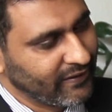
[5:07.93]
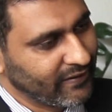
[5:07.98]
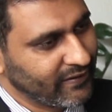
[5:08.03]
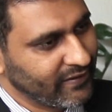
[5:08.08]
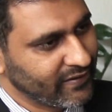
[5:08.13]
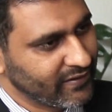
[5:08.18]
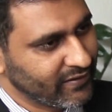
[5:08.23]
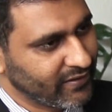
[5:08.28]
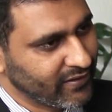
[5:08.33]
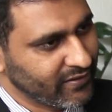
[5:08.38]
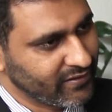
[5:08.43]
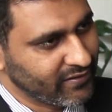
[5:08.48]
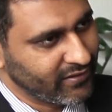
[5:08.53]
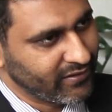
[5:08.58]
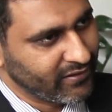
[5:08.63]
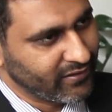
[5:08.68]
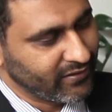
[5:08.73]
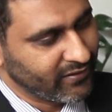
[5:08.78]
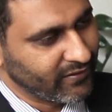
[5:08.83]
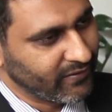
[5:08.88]
discuss
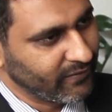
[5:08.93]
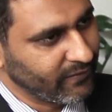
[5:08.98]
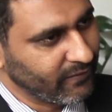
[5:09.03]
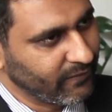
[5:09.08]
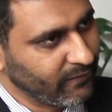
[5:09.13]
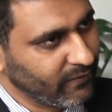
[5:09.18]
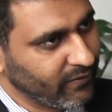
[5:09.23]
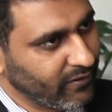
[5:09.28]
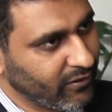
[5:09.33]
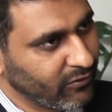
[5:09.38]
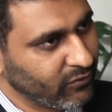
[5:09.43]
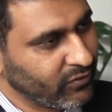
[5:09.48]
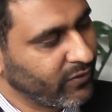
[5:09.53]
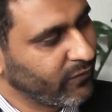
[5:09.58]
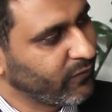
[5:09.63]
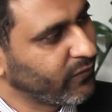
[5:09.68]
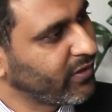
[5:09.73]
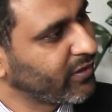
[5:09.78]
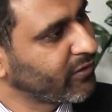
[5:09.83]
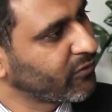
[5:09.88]
their how they
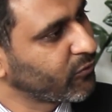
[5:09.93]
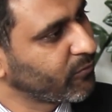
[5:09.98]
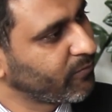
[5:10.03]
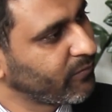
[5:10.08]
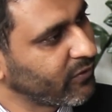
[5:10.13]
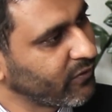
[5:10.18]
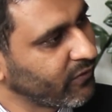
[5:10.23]
want to